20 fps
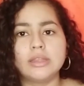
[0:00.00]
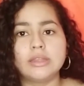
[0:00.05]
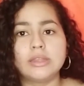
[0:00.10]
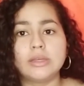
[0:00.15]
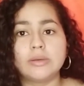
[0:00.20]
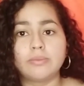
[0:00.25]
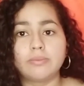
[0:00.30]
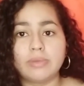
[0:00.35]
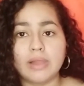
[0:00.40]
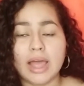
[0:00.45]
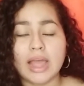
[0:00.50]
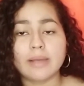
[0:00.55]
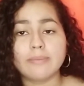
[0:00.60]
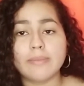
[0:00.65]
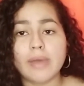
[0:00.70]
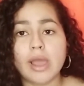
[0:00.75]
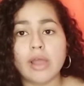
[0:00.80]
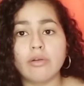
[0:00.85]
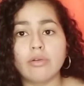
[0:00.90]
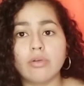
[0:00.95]
The black
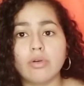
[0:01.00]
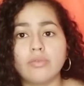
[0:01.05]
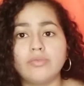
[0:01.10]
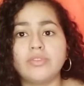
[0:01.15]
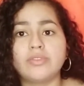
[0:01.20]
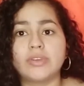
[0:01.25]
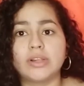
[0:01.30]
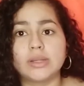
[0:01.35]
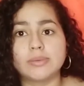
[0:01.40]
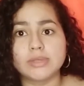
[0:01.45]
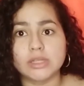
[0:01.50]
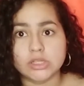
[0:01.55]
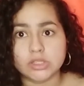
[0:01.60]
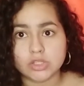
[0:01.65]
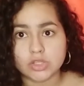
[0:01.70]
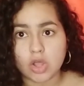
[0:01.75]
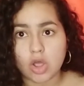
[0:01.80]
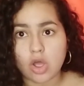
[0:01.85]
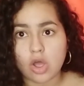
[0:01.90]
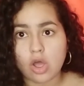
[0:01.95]
mangrove develops a
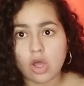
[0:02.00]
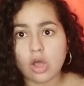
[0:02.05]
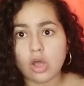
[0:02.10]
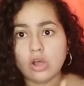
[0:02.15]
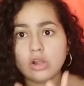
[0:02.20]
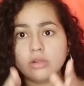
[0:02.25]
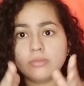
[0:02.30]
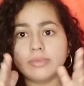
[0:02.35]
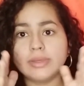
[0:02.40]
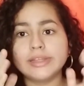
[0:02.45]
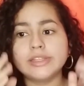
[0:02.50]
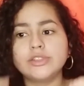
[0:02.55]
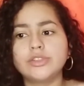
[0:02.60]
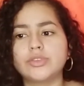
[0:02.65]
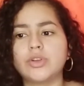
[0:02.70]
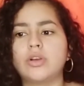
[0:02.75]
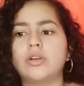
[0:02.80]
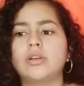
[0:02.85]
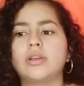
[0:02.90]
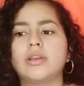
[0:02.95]
tall main
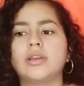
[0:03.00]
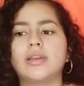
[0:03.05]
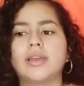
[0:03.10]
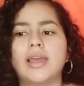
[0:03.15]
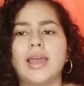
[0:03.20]
trunk